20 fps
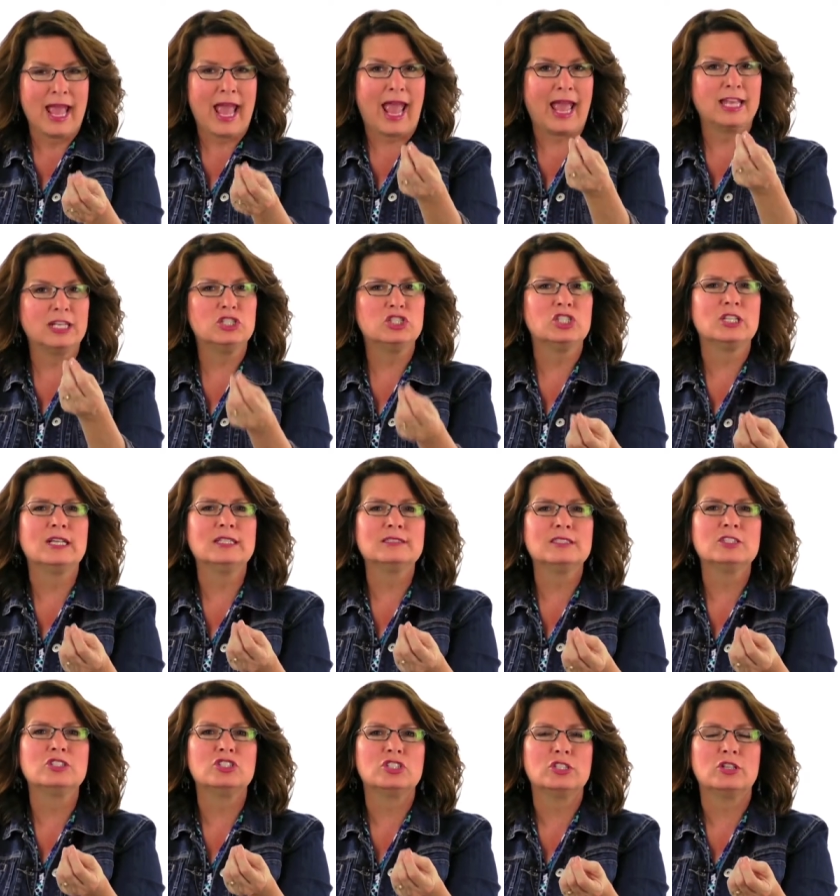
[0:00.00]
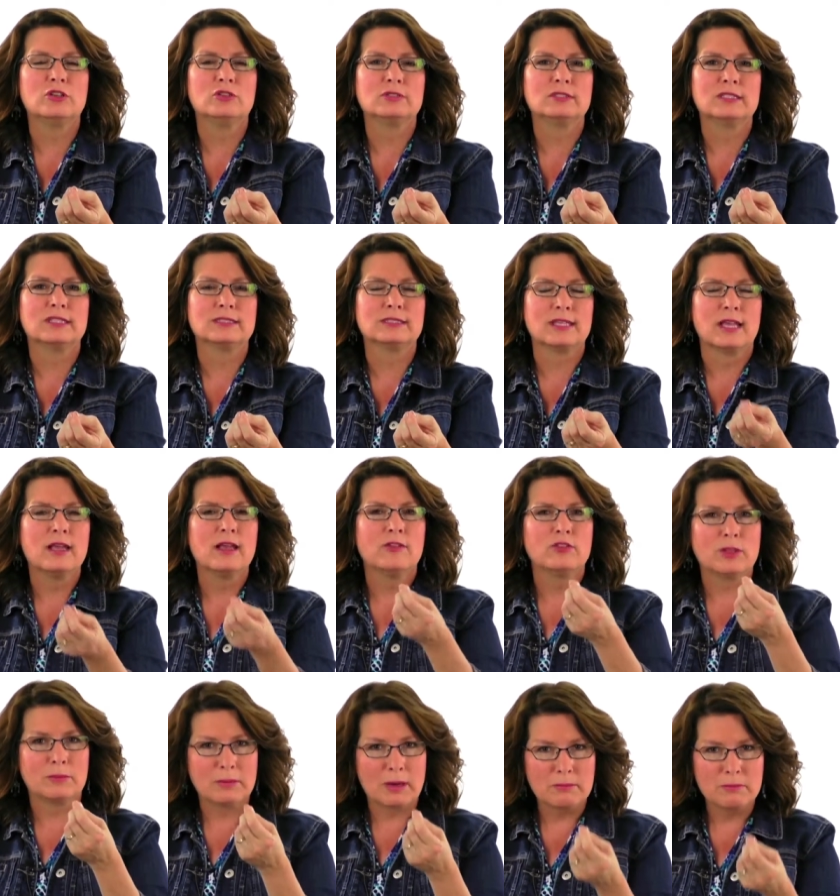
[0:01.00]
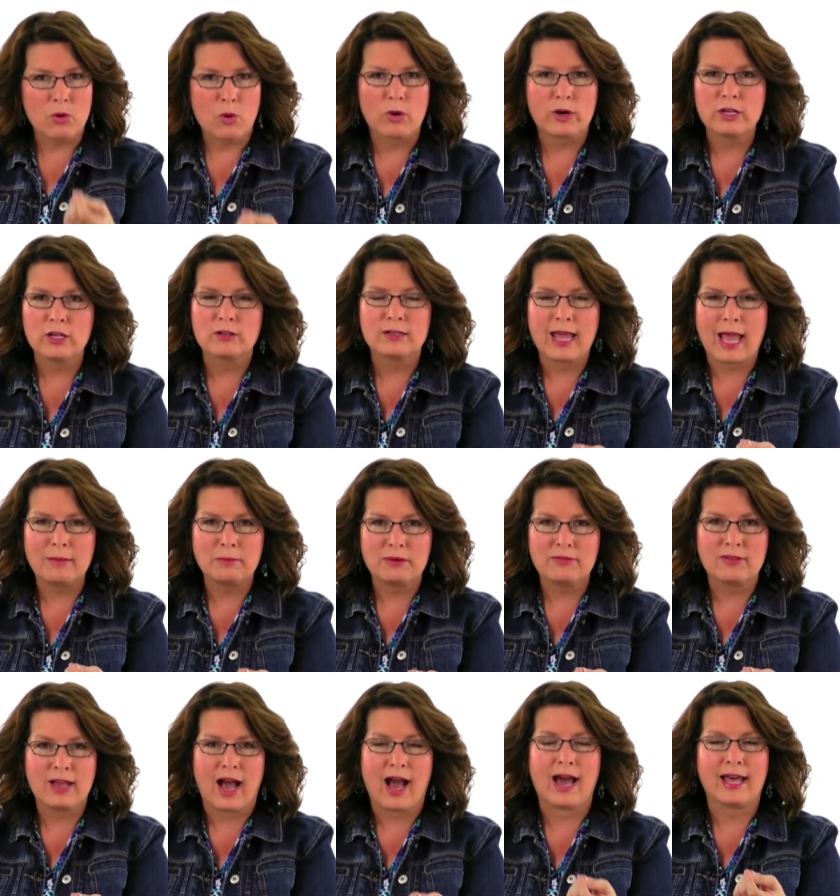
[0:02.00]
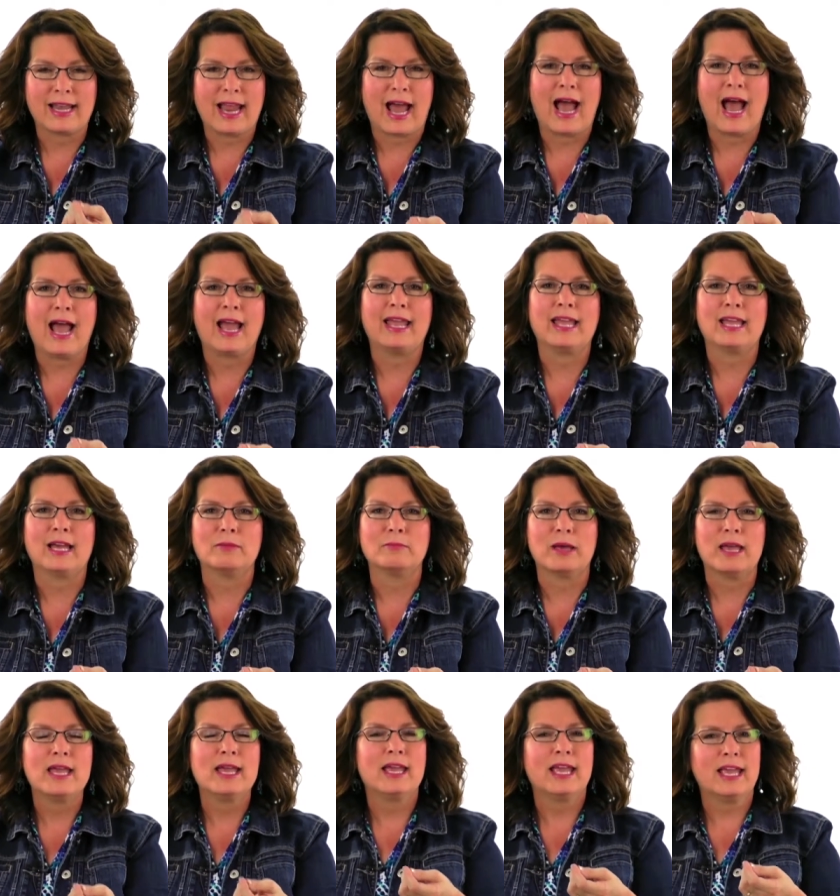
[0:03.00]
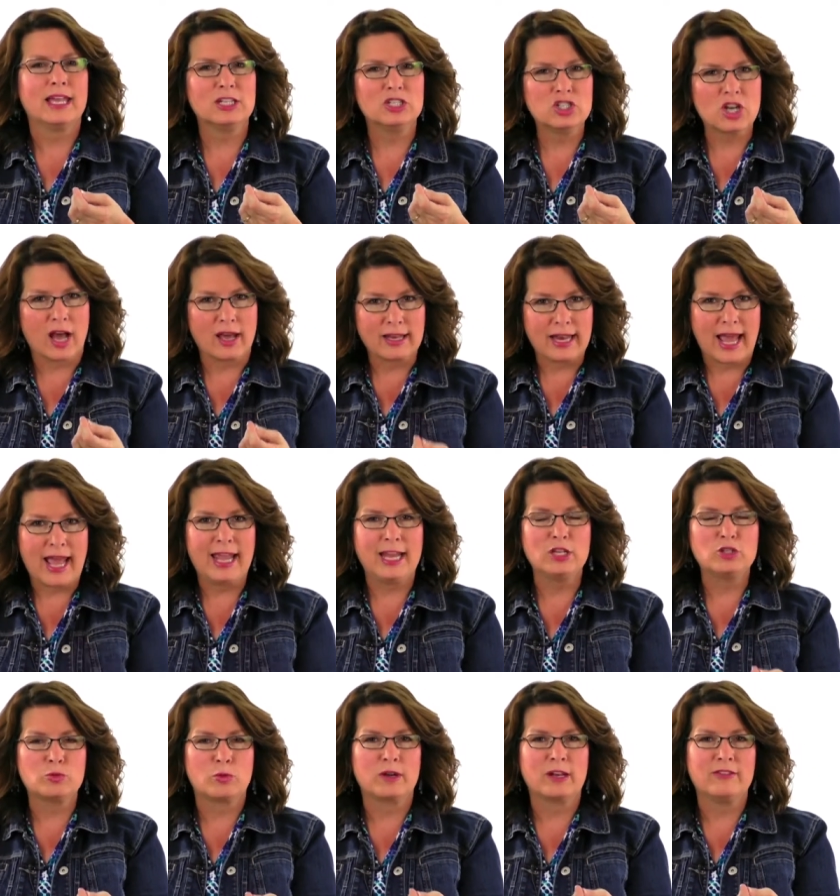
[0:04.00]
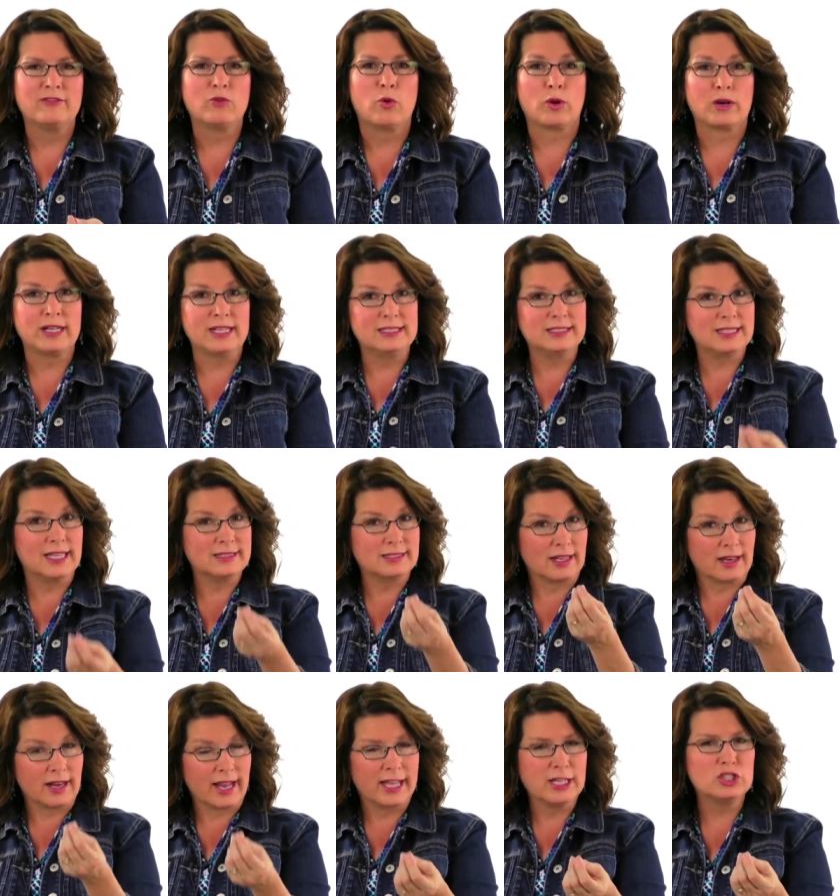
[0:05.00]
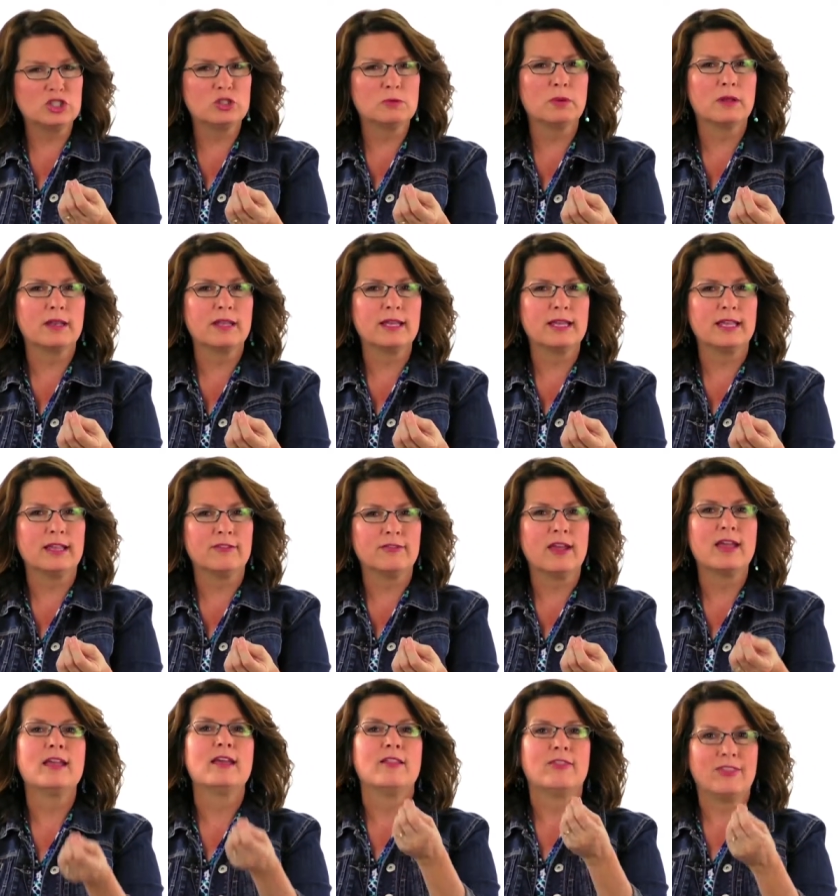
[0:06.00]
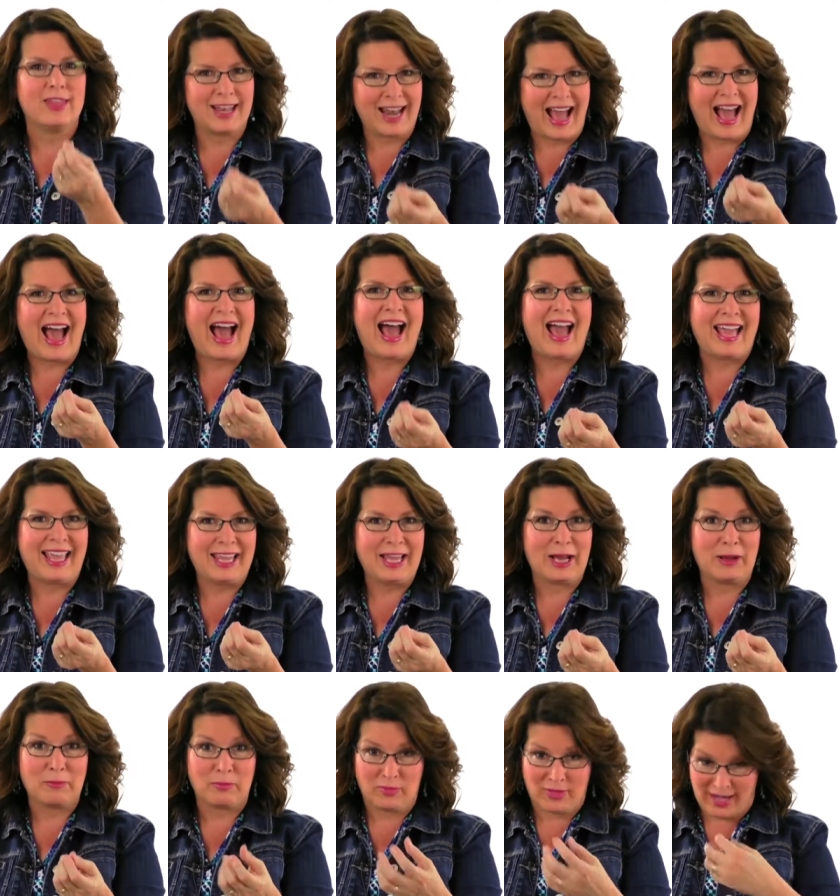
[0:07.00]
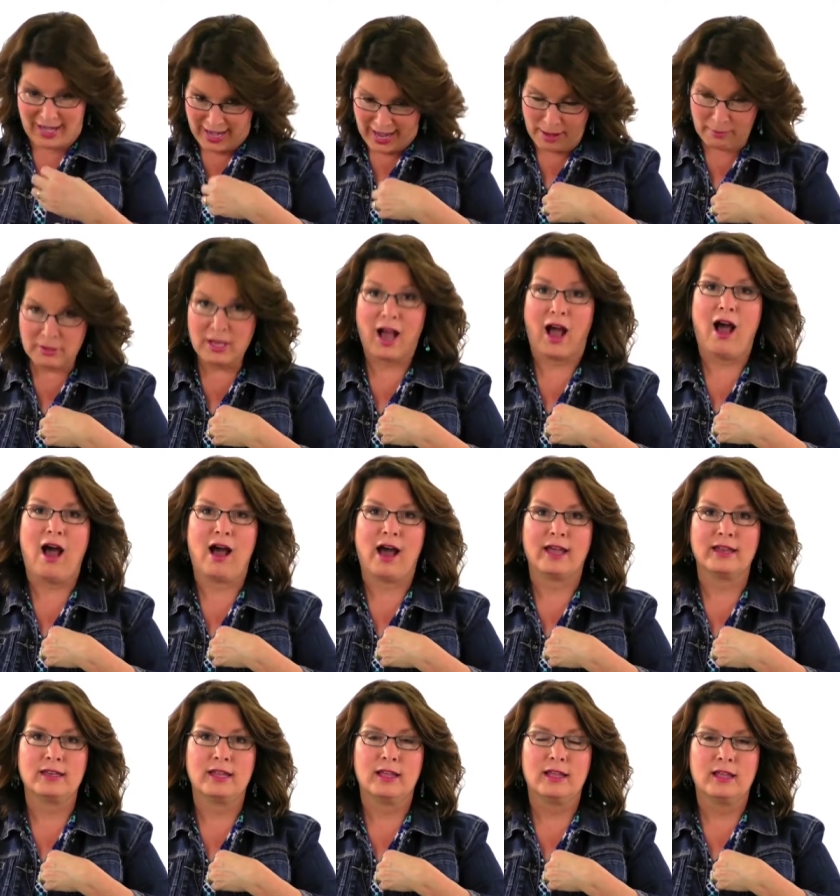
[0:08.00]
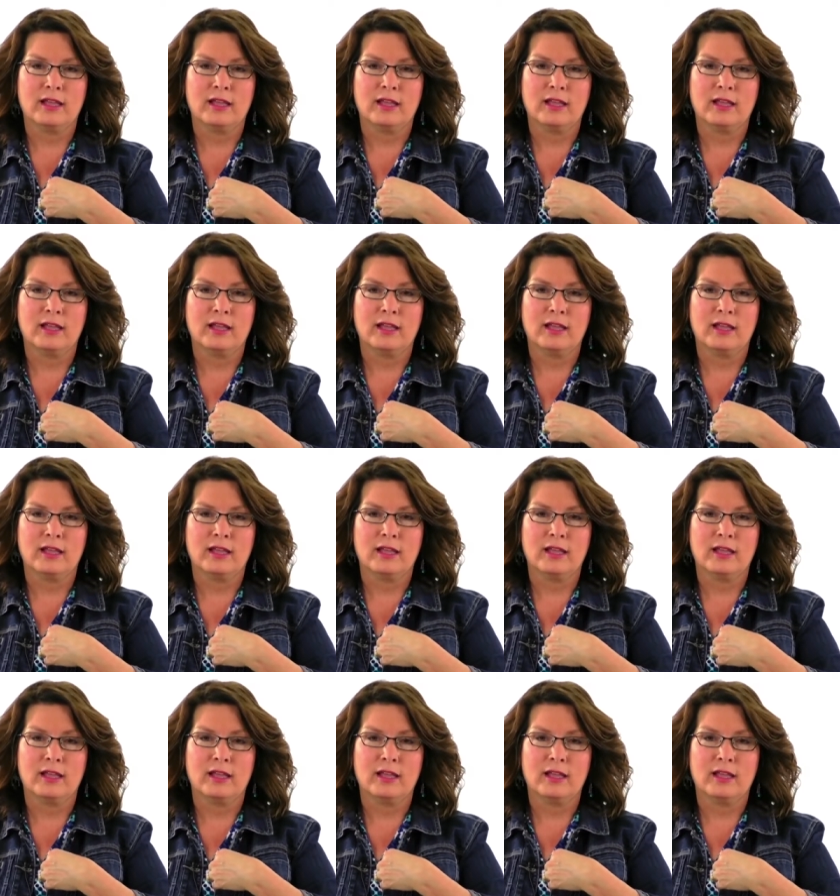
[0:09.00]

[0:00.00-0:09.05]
And Jesus uses the memorial name of God, I Am, in John 8, 24, and he says, "Unless you believe that I am, that I'm God,